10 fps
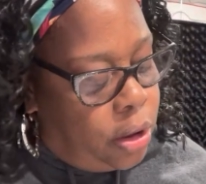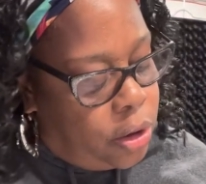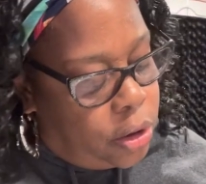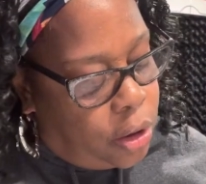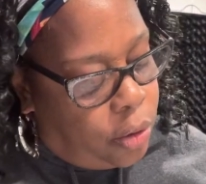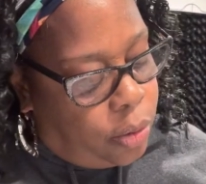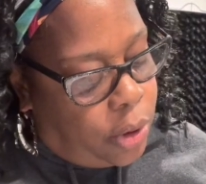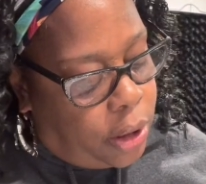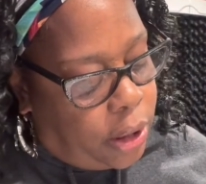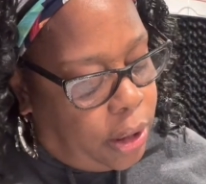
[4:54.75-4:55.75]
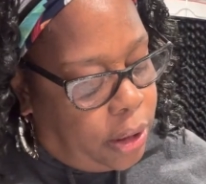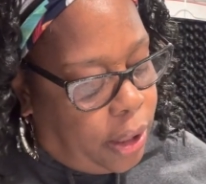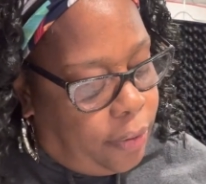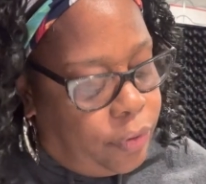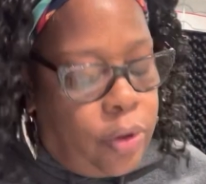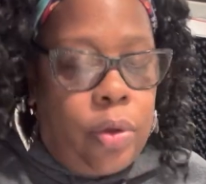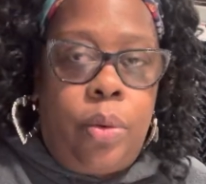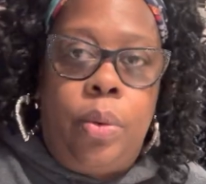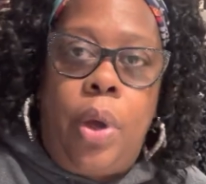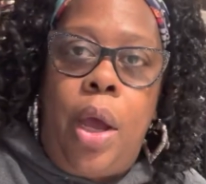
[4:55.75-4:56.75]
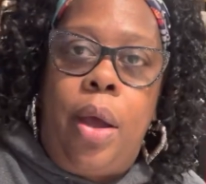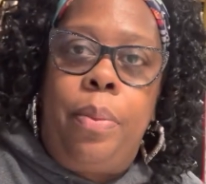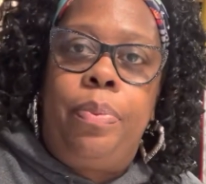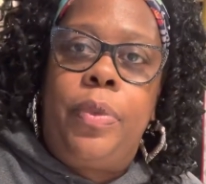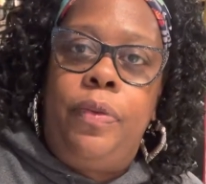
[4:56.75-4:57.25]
so again i have to do um,